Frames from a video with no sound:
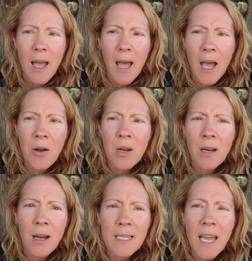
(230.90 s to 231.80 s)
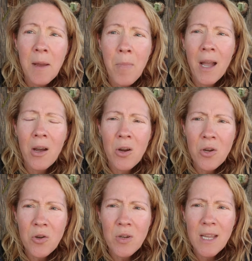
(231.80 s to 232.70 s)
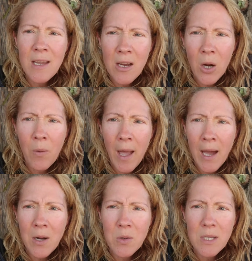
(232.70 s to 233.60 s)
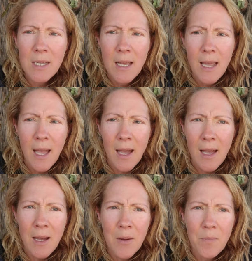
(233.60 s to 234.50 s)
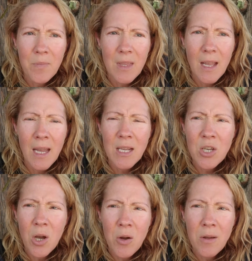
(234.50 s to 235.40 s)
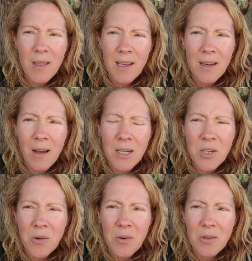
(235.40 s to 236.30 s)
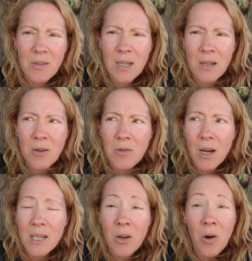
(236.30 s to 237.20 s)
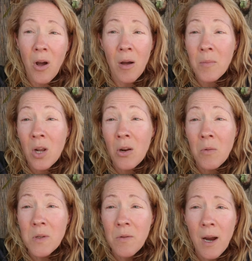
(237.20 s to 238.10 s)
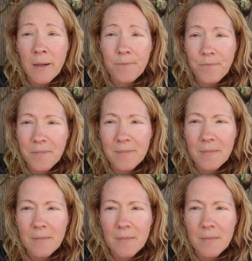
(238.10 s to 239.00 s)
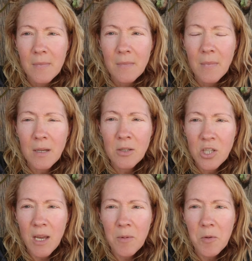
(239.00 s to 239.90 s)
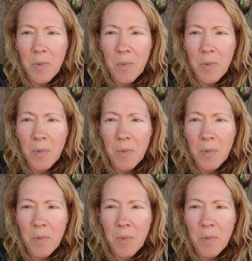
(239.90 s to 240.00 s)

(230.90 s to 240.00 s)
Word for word: how can I take my own ego out um, and know that I don't you know I don't I'm not always right Jamie would